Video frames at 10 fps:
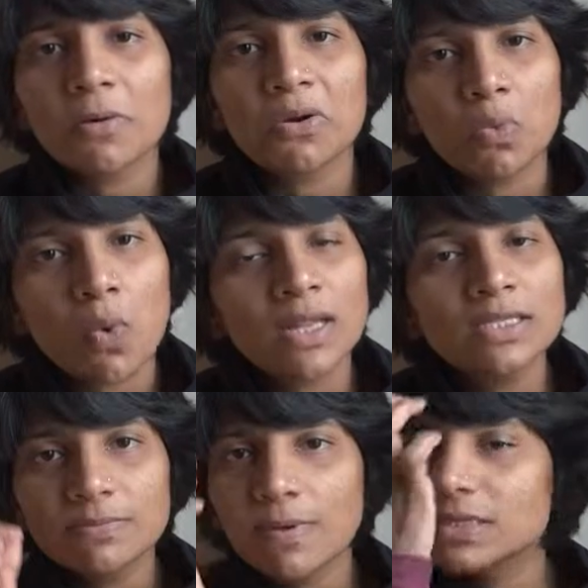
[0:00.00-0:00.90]
about
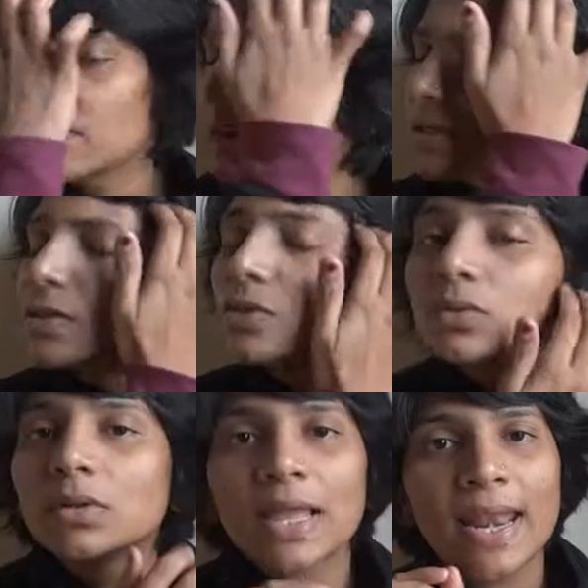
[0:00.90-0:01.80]
one specific
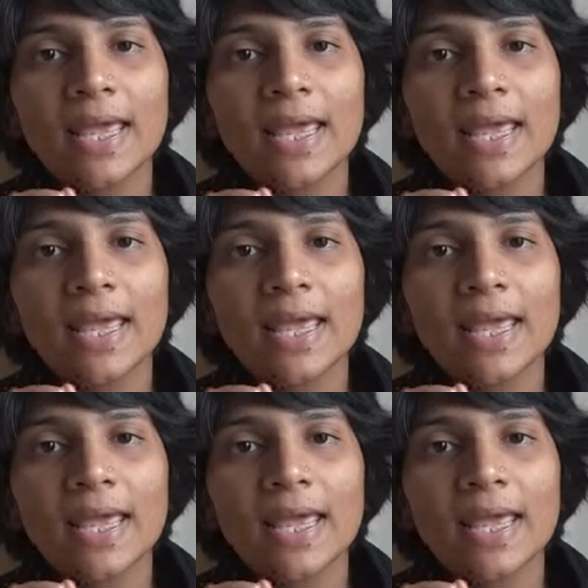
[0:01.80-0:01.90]
tool that